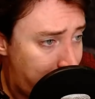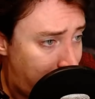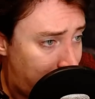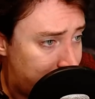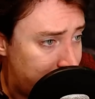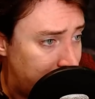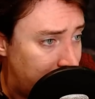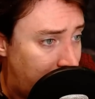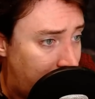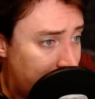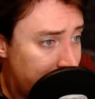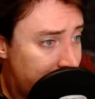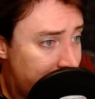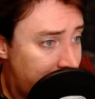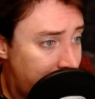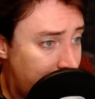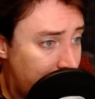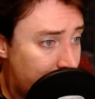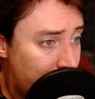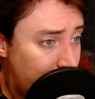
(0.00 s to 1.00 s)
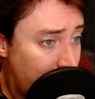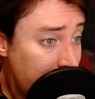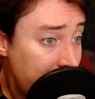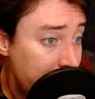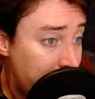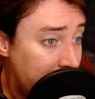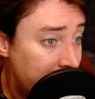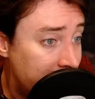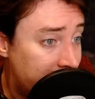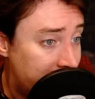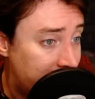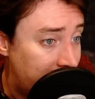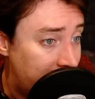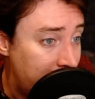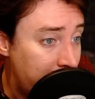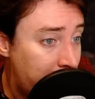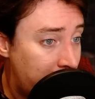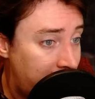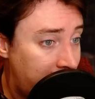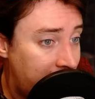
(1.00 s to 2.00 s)
out at last that he had really been
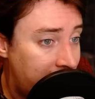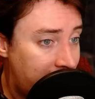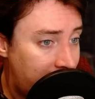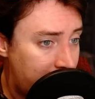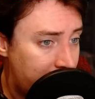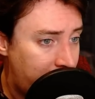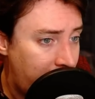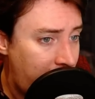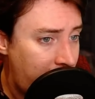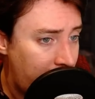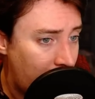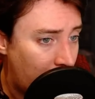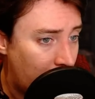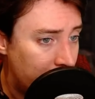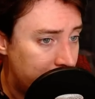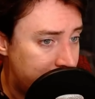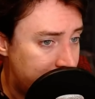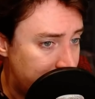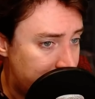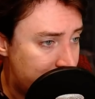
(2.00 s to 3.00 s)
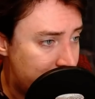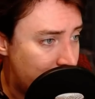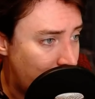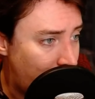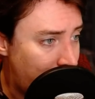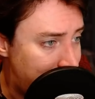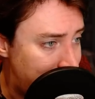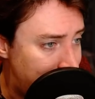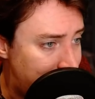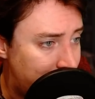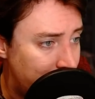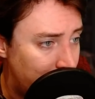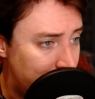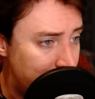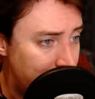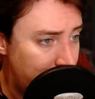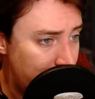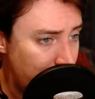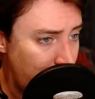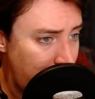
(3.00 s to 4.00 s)
asleep, and he had had a very odd, disjointed sort
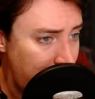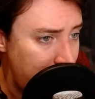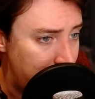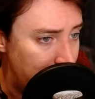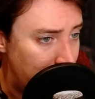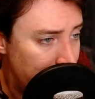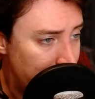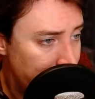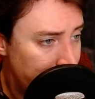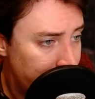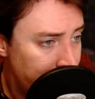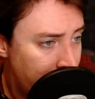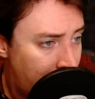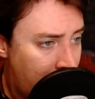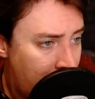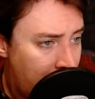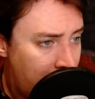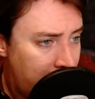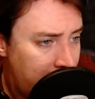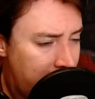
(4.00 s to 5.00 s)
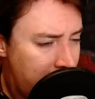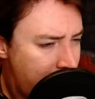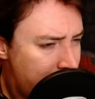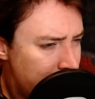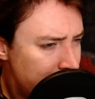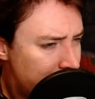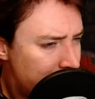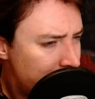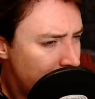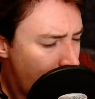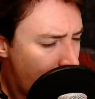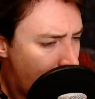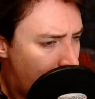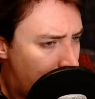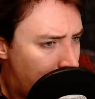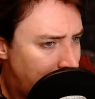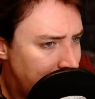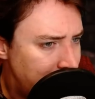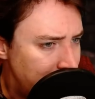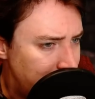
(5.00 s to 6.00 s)
of dream. He never saw
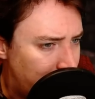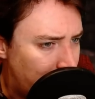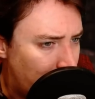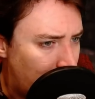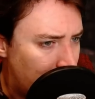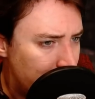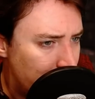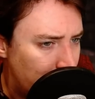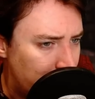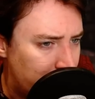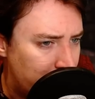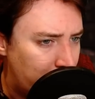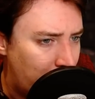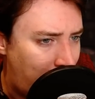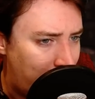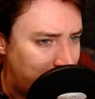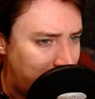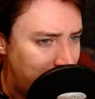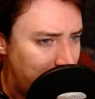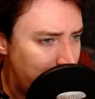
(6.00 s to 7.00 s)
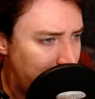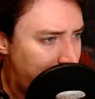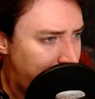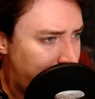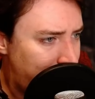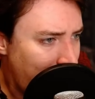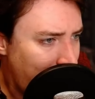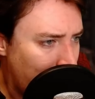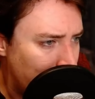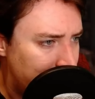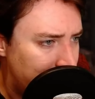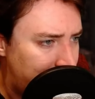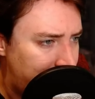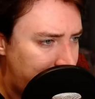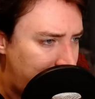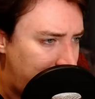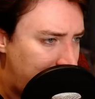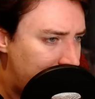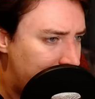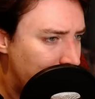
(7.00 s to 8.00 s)
much of what was around him, but he felt the
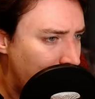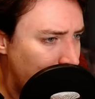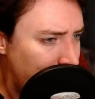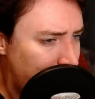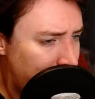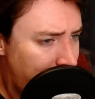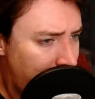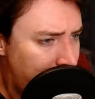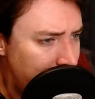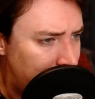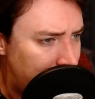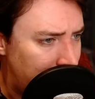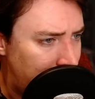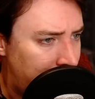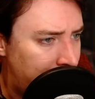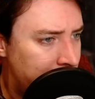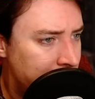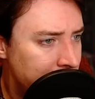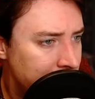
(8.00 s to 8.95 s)
scenes most vividly.